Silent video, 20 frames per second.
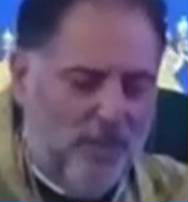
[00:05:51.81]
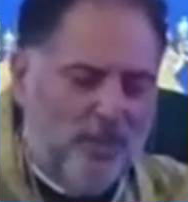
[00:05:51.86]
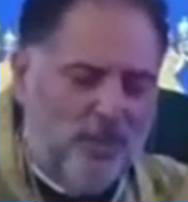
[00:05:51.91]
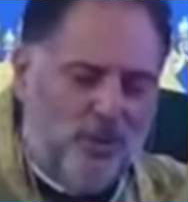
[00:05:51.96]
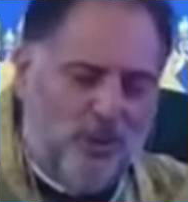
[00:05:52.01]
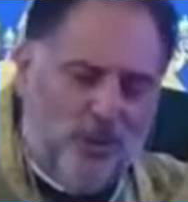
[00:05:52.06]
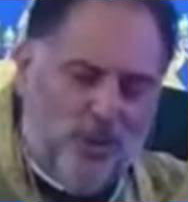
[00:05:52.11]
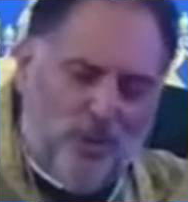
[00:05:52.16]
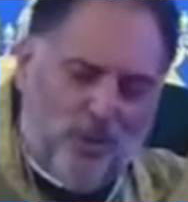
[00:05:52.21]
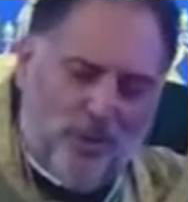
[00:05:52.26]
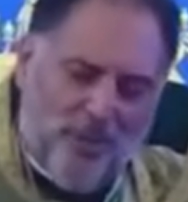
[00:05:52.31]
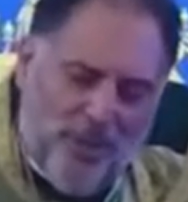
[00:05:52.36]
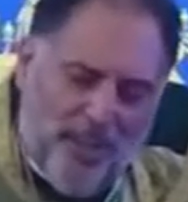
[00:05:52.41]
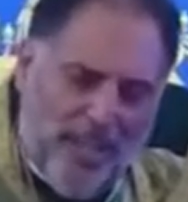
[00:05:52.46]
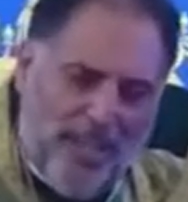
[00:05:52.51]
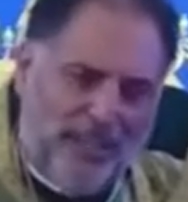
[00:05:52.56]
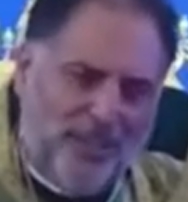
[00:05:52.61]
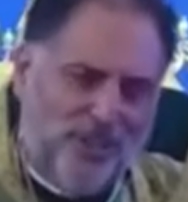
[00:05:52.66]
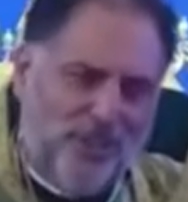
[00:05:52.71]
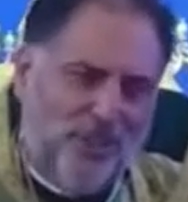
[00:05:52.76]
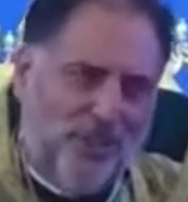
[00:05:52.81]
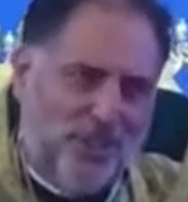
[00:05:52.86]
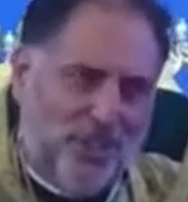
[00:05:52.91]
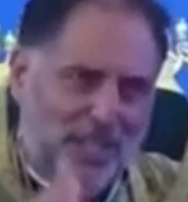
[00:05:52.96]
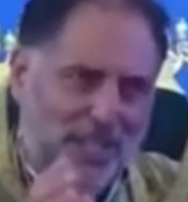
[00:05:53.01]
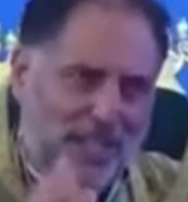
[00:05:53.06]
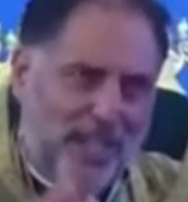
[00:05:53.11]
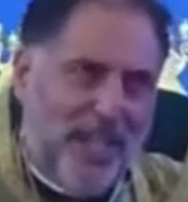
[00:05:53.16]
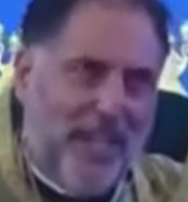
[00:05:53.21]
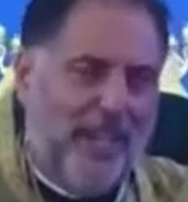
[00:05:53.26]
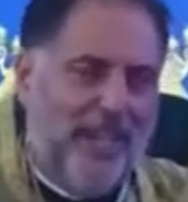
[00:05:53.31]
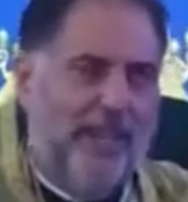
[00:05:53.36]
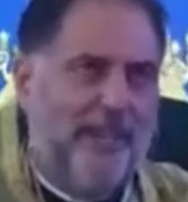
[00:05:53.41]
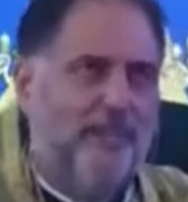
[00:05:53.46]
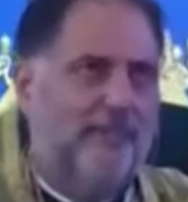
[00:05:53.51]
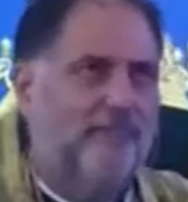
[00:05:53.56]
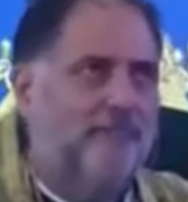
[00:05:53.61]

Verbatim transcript: So that's today.